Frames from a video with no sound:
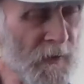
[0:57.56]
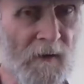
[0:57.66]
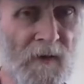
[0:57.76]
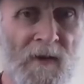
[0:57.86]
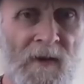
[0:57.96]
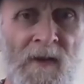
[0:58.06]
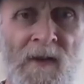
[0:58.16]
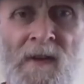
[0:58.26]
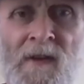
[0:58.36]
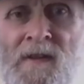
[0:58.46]
have a
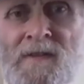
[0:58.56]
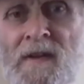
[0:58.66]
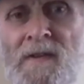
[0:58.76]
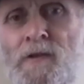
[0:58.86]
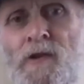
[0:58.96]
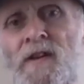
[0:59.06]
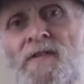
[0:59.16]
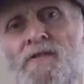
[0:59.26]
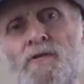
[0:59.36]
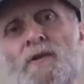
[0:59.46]
secondary
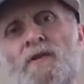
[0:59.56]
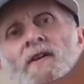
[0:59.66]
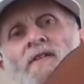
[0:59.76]
instrument,